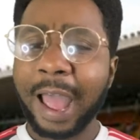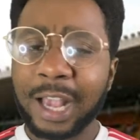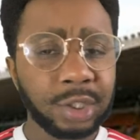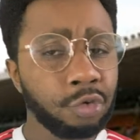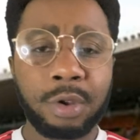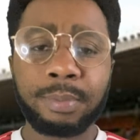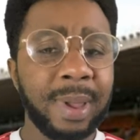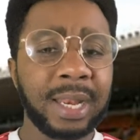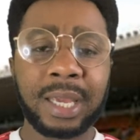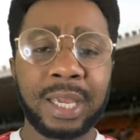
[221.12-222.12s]
I screamed
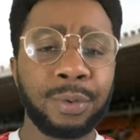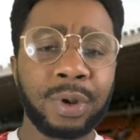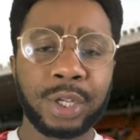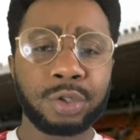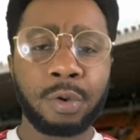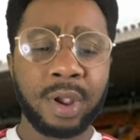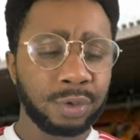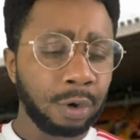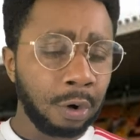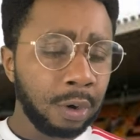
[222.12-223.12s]
penalty when I saw it
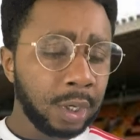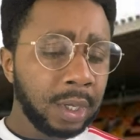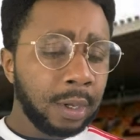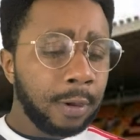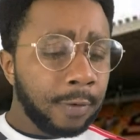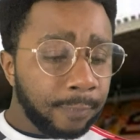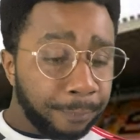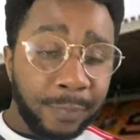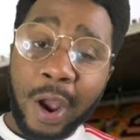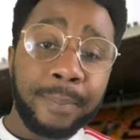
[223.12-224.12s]
as well.
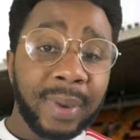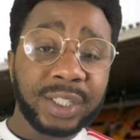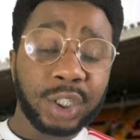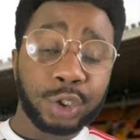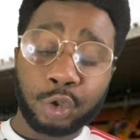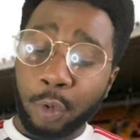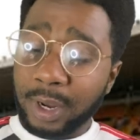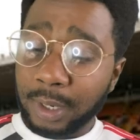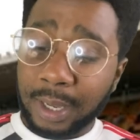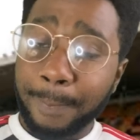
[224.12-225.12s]
Van Mata
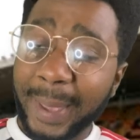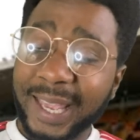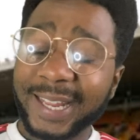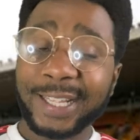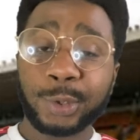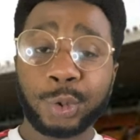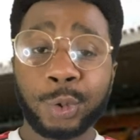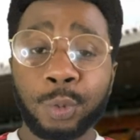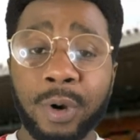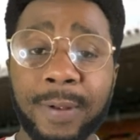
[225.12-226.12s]
scoring it, making it
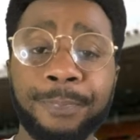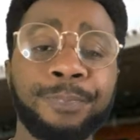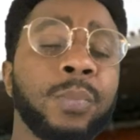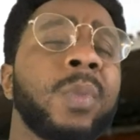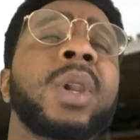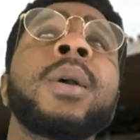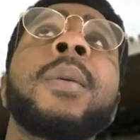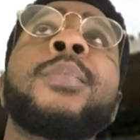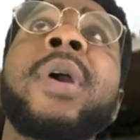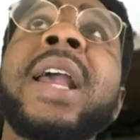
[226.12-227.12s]
2-1.
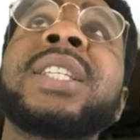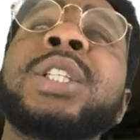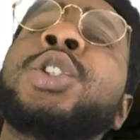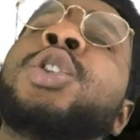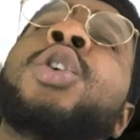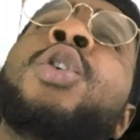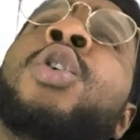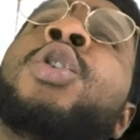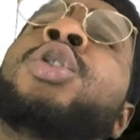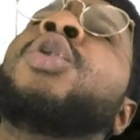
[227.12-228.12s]
Praising to the
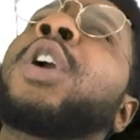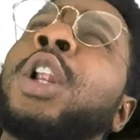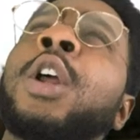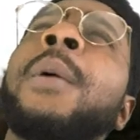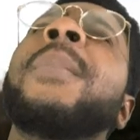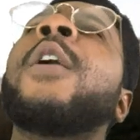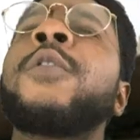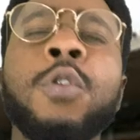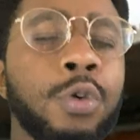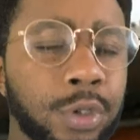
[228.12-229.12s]
Lord, looking up,
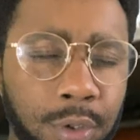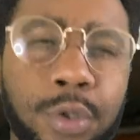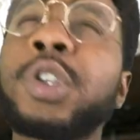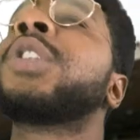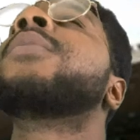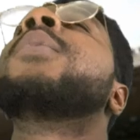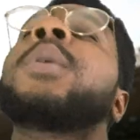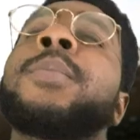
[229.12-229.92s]
of course, to his